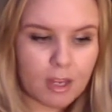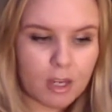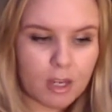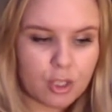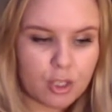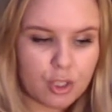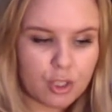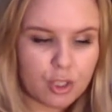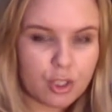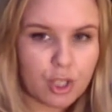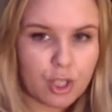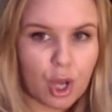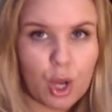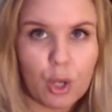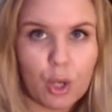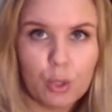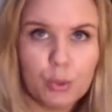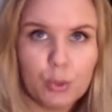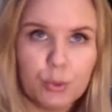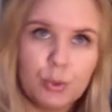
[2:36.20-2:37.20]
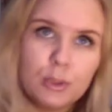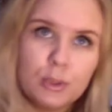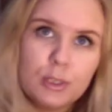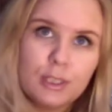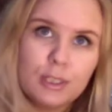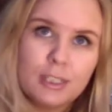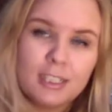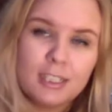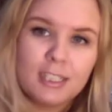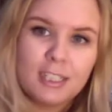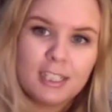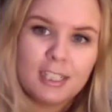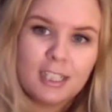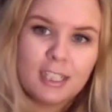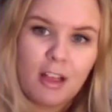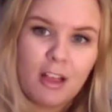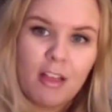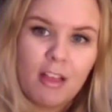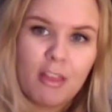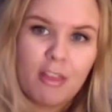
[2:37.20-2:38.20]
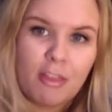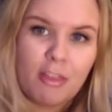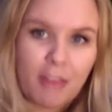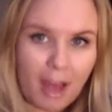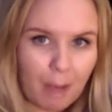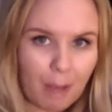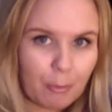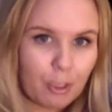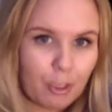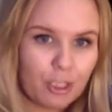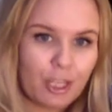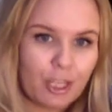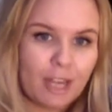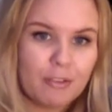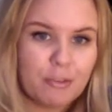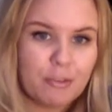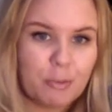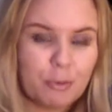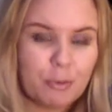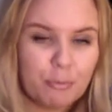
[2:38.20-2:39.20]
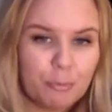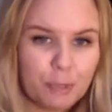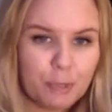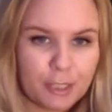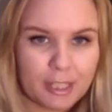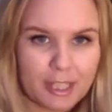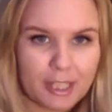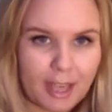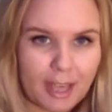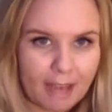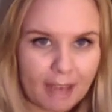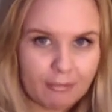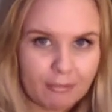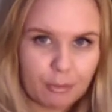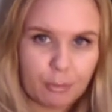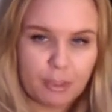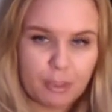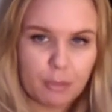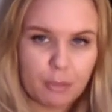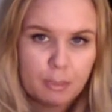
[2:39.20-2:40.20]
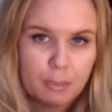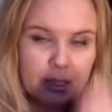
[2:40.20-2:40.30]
So that one you have to be really careful with,